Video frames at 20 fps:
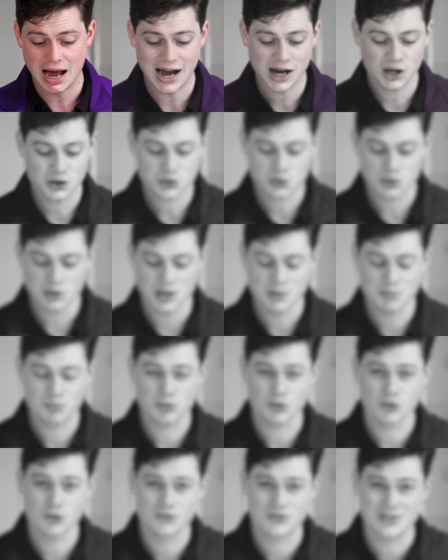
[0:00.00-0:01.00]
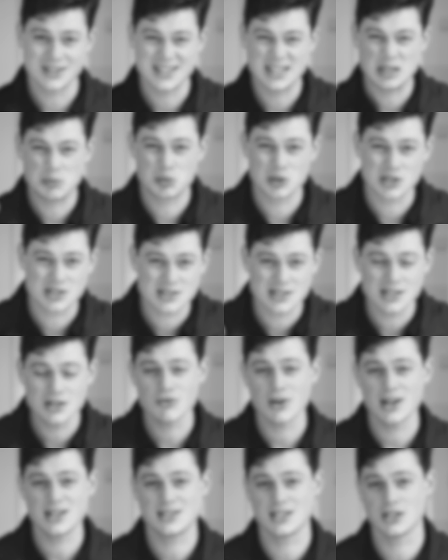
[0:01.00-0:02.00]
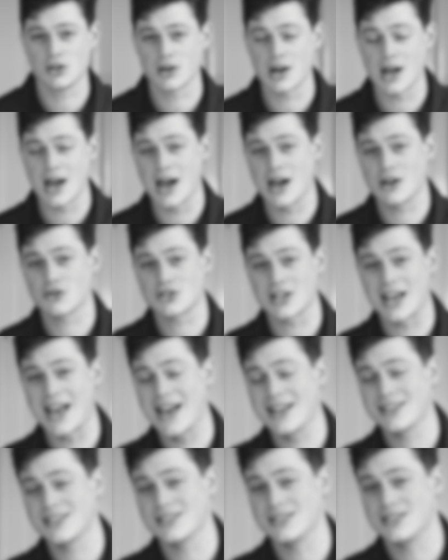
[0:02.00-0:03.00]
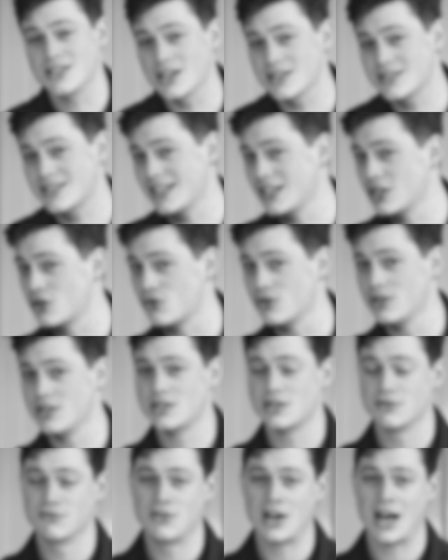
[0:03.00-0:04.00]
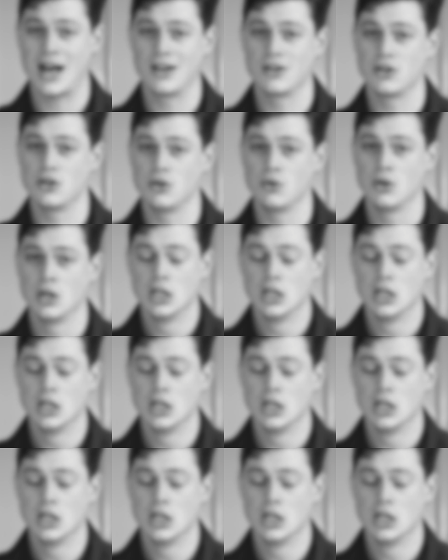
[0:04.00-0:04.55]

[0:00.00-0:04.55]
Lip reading: how to improve the EPC rating on a house, and does it increase the value?